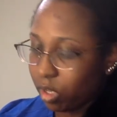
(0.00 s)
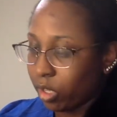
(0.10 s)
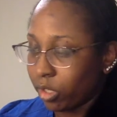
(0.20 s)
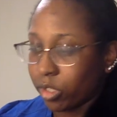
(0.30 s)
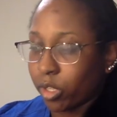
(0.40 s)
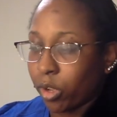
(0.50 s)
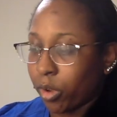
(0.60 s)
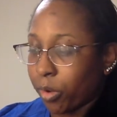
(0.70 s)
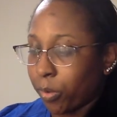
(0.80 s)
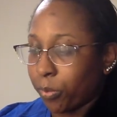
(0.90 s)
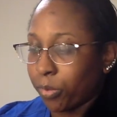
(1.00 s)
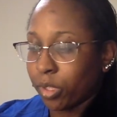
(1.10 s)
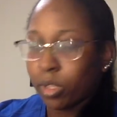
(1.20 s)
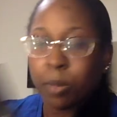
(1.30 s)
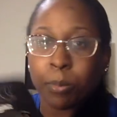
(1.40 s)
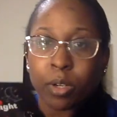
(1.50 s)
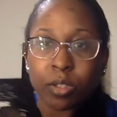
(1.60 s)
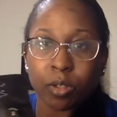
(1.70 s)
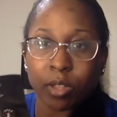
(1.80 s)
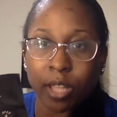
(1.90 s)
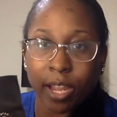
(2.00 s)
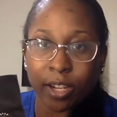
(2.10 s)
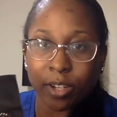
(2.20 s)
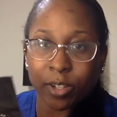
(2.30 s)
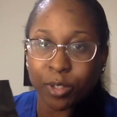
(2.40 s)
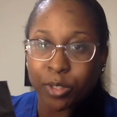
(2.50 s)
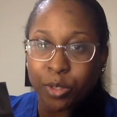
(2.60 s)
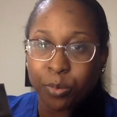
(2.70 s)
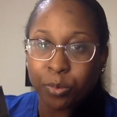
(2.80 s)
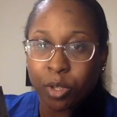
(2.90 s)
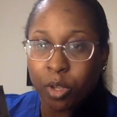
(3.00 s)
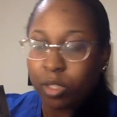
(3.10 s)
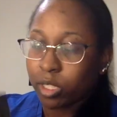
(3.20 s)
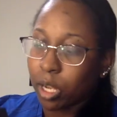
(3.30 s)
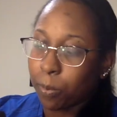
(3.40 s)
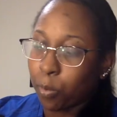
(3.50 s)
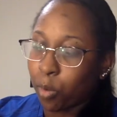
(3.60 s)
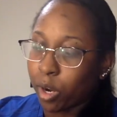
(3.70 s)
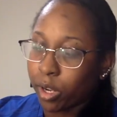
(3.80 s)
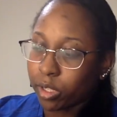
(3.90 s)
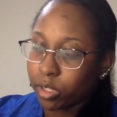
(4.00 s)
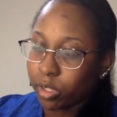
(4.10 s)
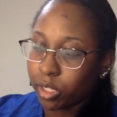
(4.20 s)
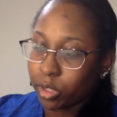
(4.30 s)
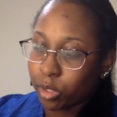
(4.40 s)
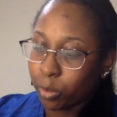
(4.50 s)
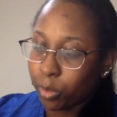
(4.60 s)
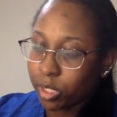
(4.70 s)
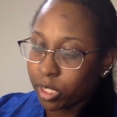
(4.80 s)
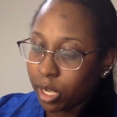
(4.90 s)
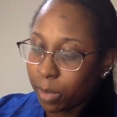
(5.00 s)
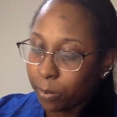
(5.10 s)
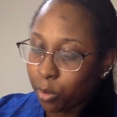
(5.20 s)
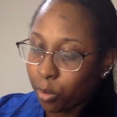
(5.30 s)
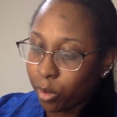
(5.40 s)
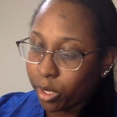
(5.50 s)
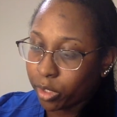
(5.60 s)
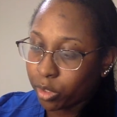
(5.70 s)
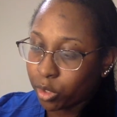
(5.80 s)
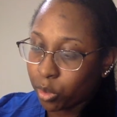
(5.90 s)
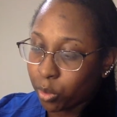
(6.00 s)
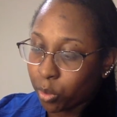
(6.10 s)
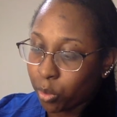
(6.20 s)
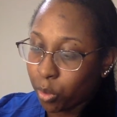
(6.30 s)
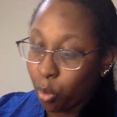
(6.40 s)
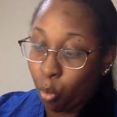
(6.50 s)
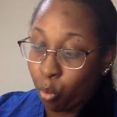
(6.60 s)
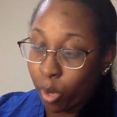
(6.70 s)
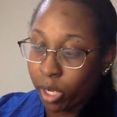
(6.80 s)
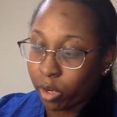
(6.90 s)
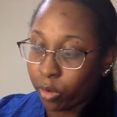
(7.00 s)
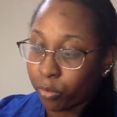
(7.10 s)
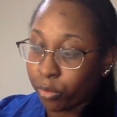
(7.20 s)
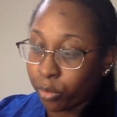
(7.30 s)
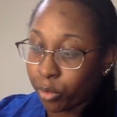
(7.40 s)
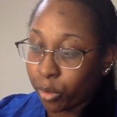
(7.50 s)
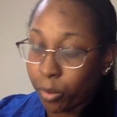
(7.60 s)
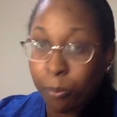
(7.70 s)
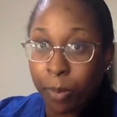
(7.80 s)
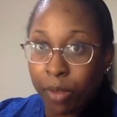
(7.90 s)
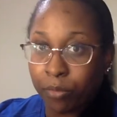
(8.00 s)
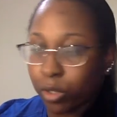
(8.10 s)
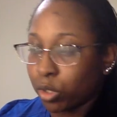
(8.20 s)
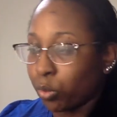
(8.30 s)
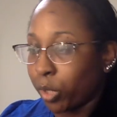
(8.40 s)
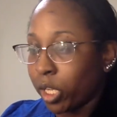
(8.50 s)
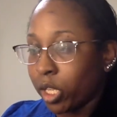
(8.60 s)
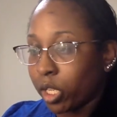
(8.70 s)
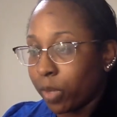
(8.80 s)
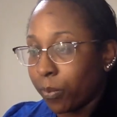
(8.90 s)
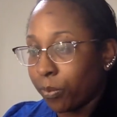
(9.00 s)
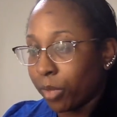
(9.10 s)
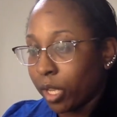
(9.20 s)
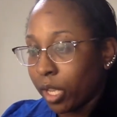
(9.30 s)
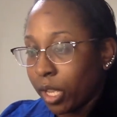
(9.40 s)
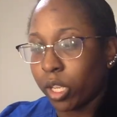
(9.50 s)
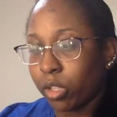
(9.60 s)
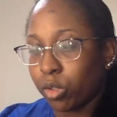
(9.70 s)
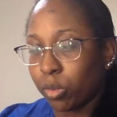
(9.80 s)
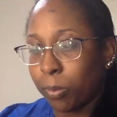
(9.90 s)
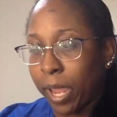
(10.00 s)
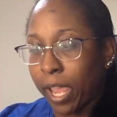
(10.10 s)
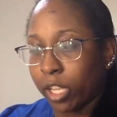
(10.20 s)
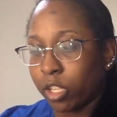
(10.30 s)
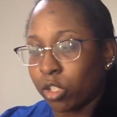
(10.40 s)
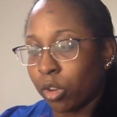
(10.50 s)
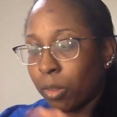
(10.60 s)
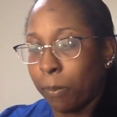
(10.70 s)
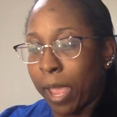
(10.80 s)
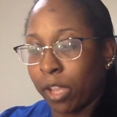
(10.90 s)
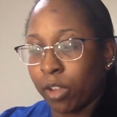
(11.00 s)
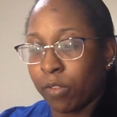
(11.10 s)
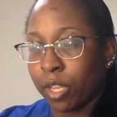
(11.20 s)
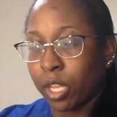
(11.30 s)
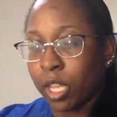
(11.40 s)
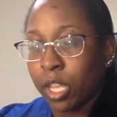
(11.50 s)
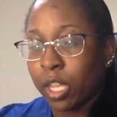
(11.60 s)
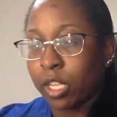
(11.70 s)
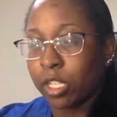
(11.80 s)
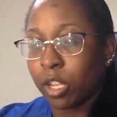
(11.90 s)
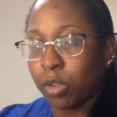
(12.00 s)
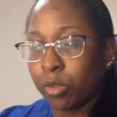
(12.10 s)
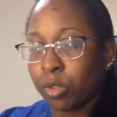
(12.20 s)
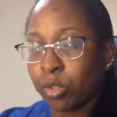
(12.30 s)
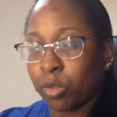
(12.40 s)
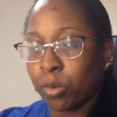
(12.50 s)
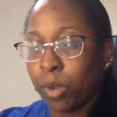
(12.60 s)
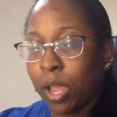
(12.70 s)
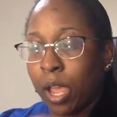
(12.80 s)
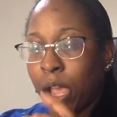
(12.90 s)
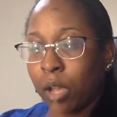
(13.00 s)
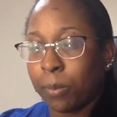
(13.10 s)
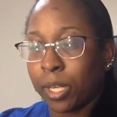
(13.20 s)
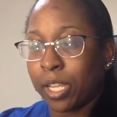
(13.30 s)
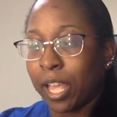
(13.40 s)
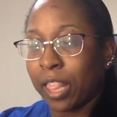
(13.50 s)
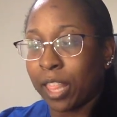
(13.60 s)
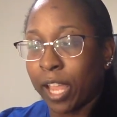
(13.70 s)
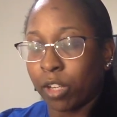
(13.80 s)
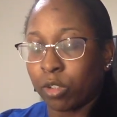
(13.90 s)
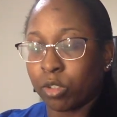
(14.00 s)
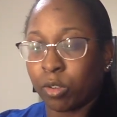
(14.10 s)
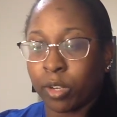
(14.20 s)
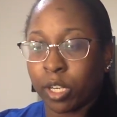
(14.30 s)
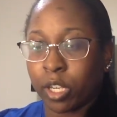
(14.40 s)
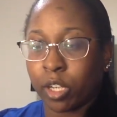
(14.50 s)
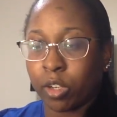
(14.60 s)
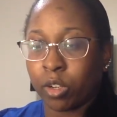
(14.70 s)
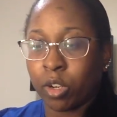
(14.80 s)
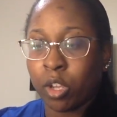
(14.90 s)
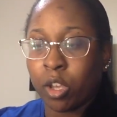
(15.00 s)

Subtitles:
So personal aligners, step 1. So these are the ones that I'm going to wear for my first week. Get your package. On the back of it, it tells you how many aligners are in here.